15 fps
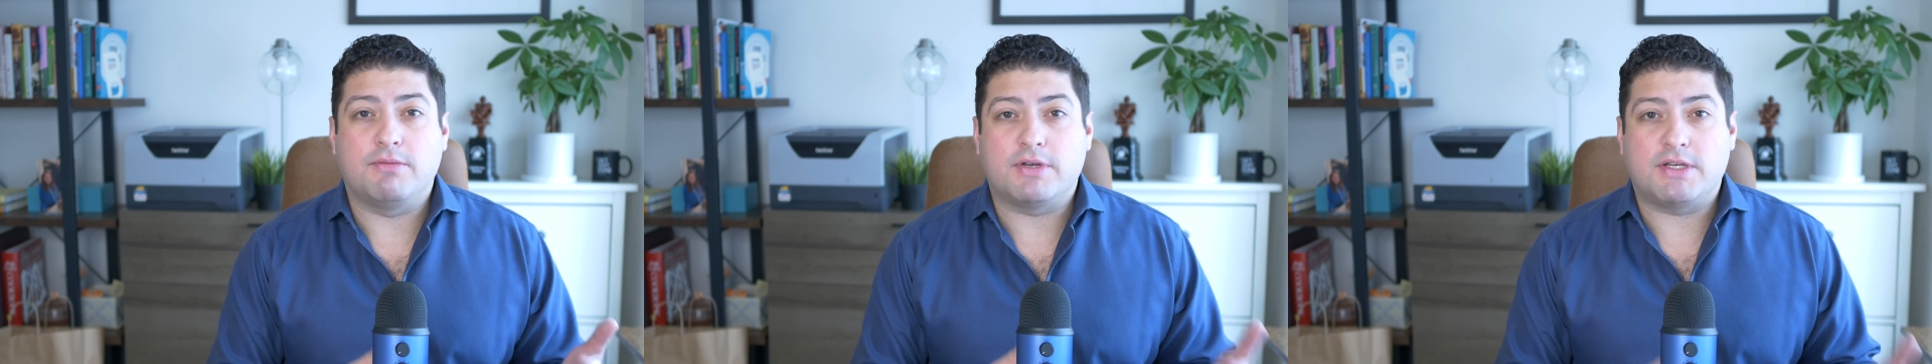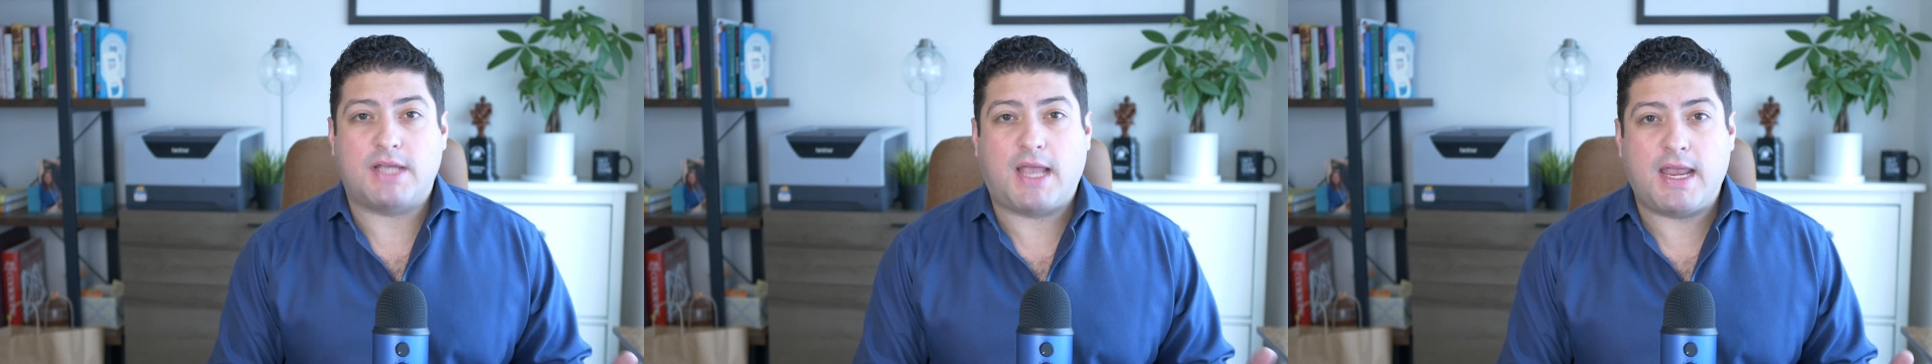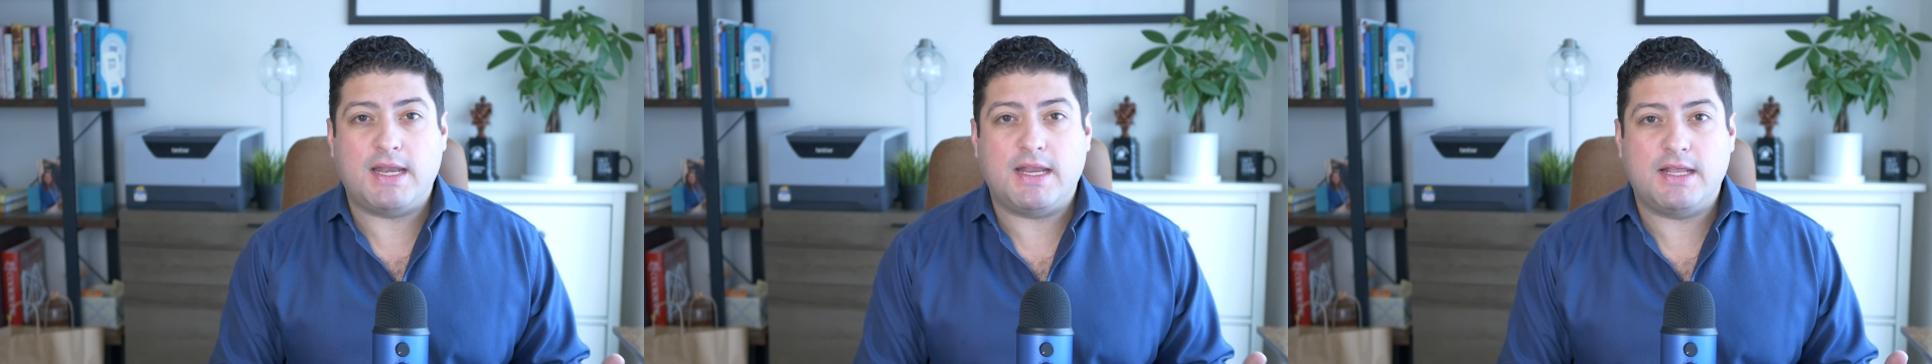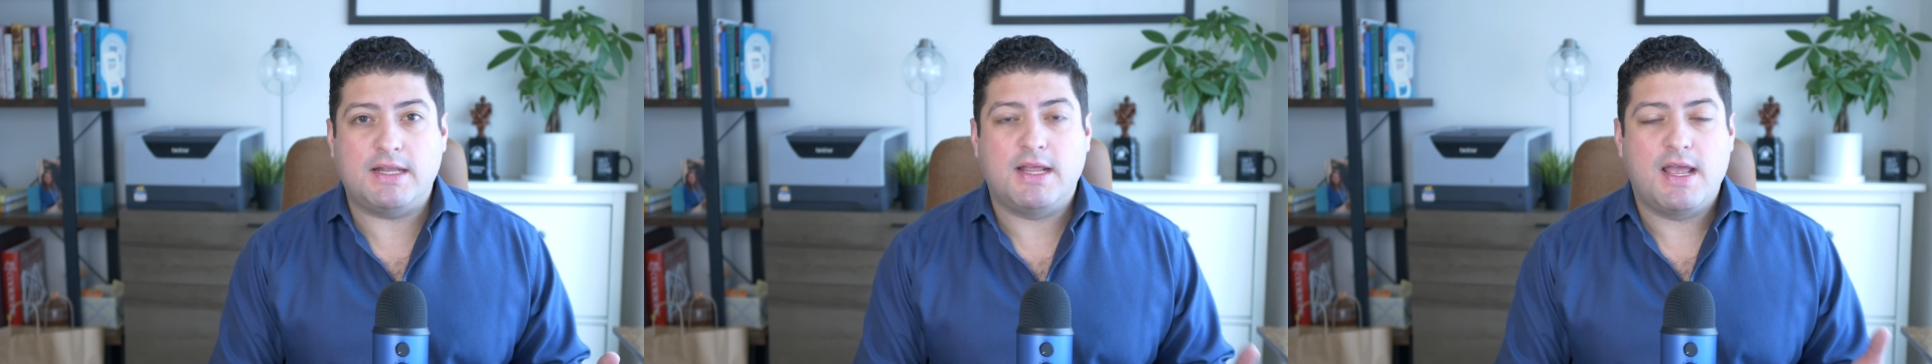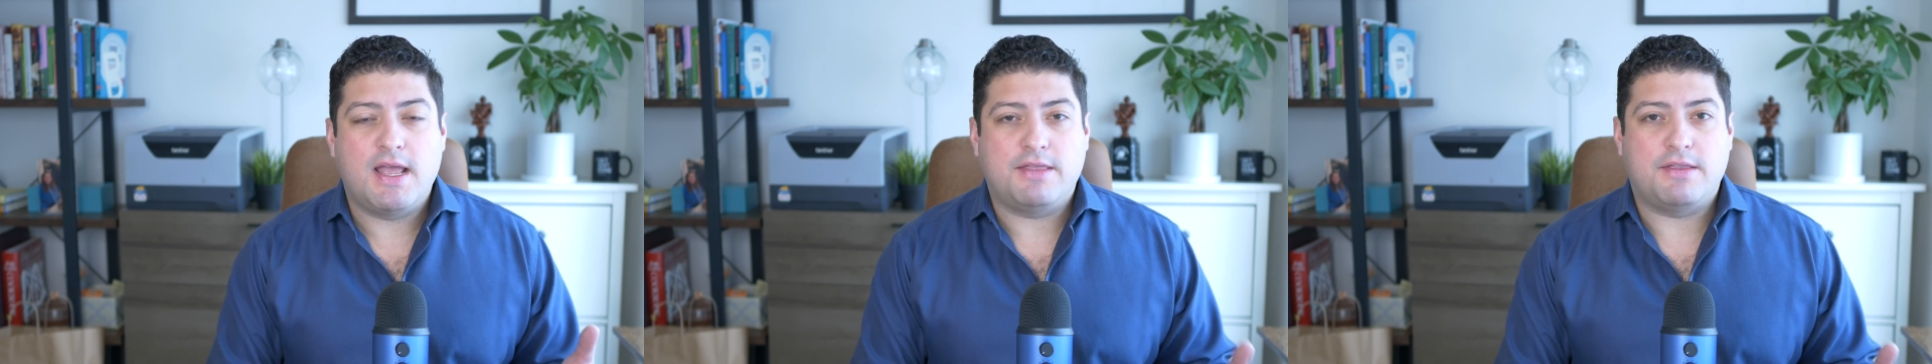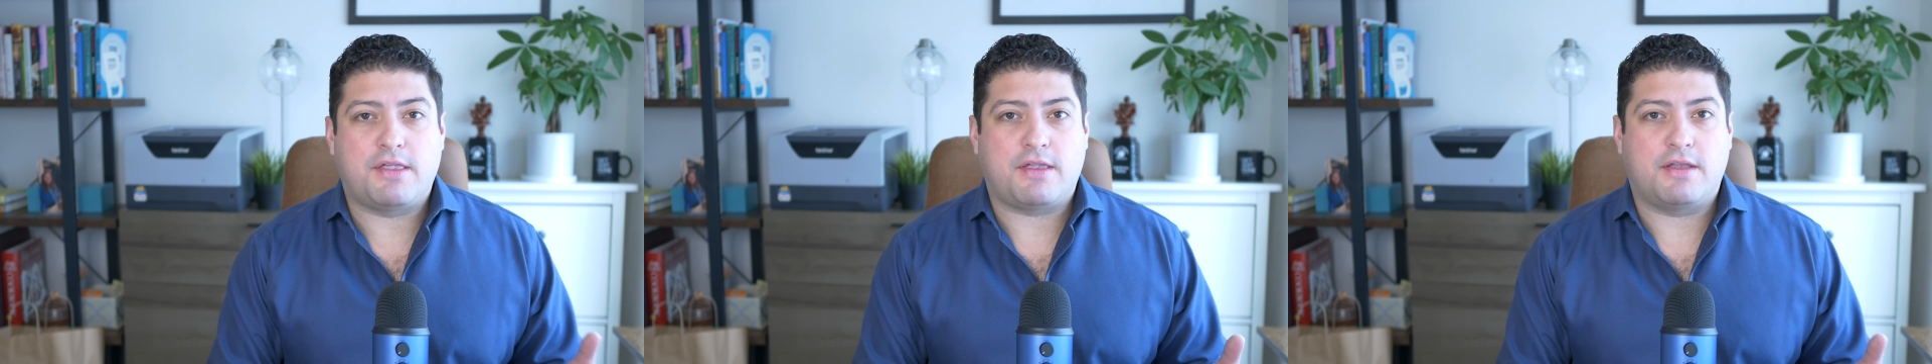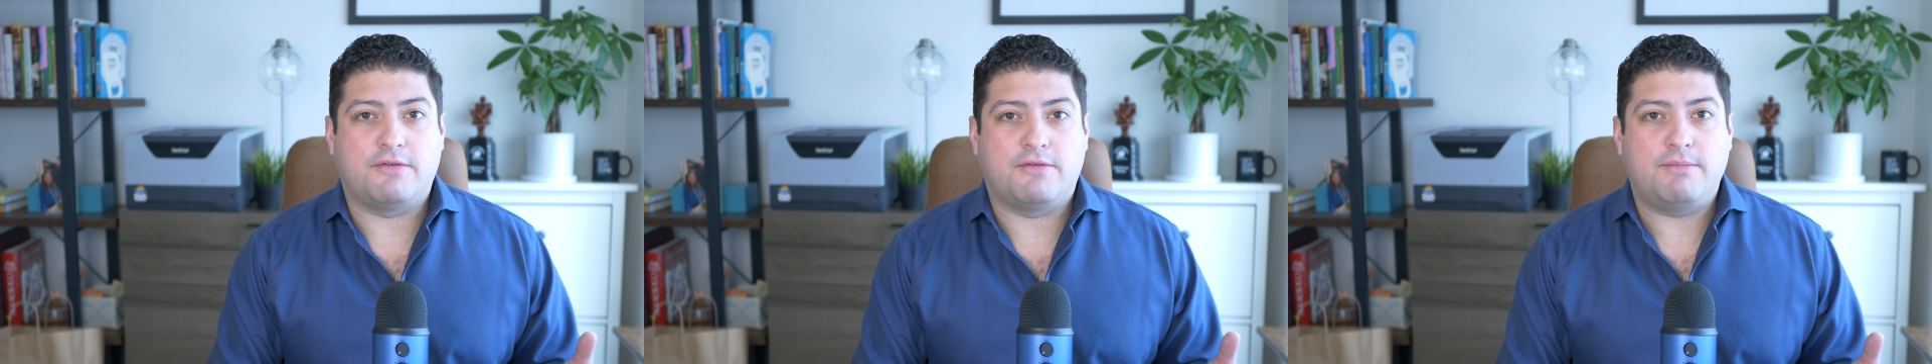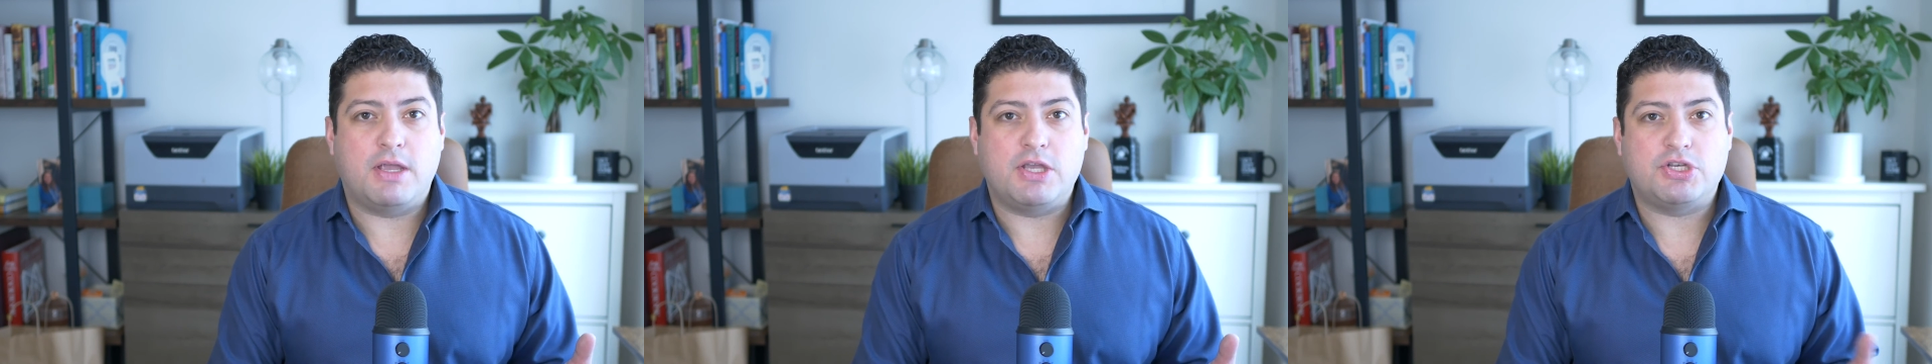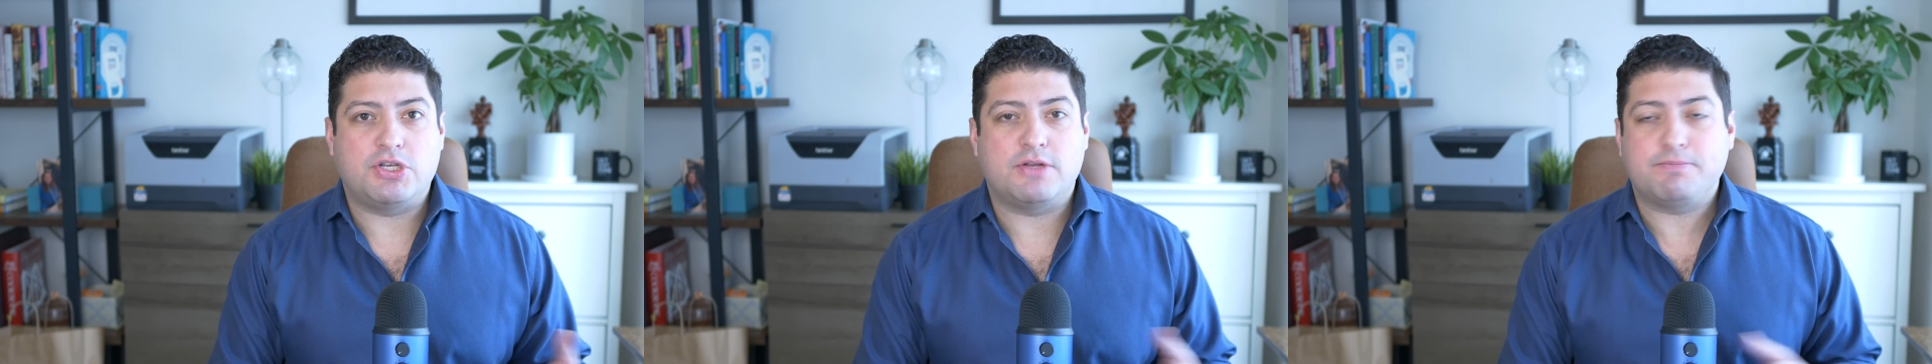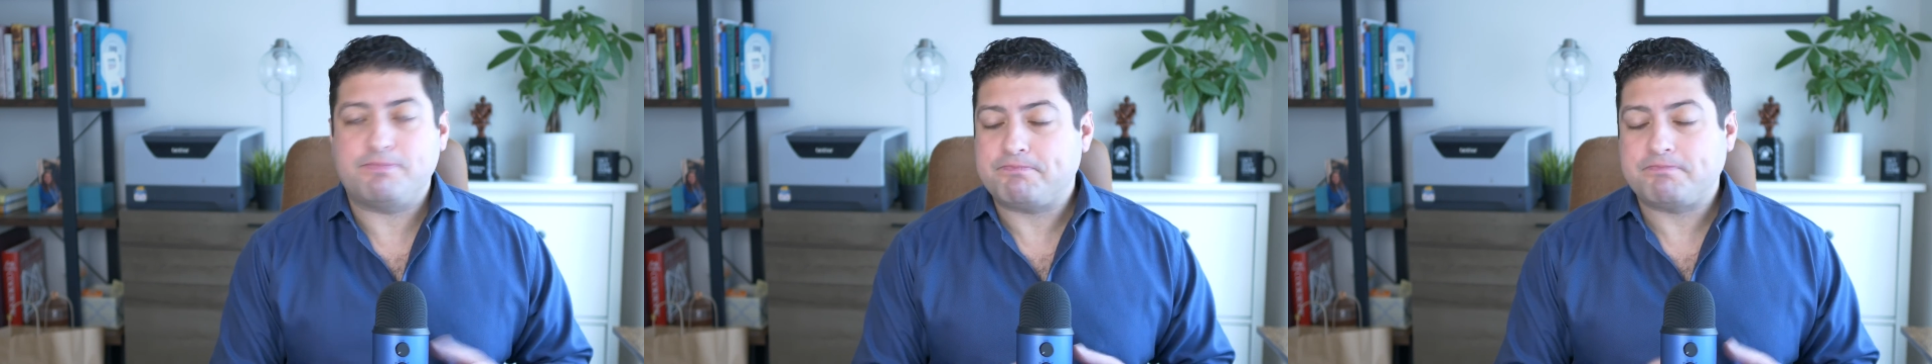retaining this information,